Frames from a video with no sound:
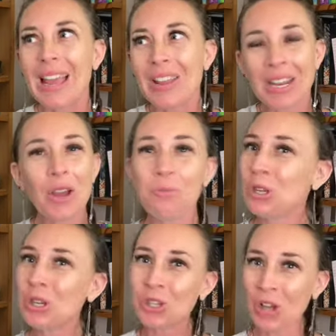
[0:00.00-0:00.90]
that
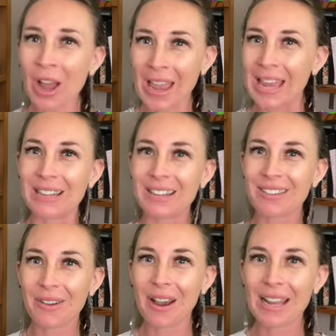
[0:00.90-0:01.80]
helps you shine,
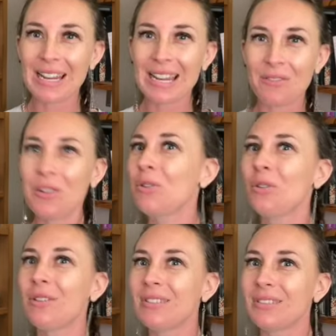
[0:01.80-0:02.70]
right? If
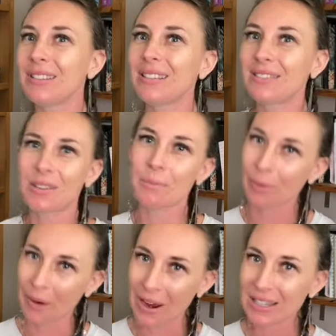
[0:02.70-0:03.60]
you're
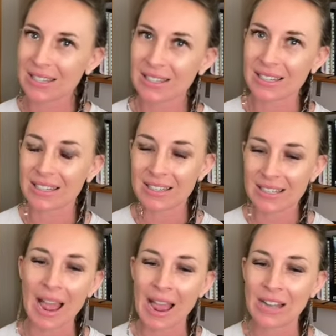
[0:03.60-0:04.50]
depressed and
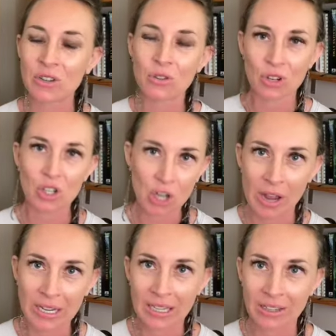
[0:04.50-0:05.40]
sad, you're not
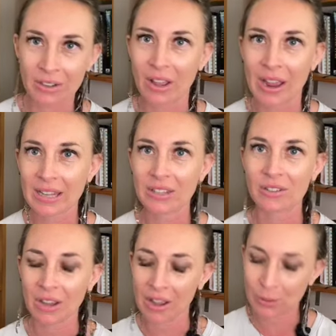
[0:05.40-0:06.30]
shining your light.
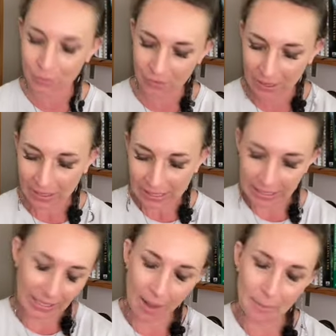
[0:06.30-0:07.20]
You're kind of
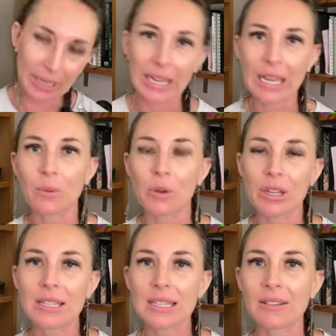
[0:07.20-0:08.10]
coming
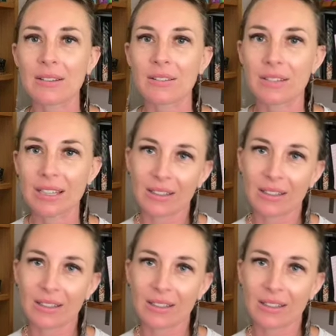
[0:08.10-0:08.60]
inwards and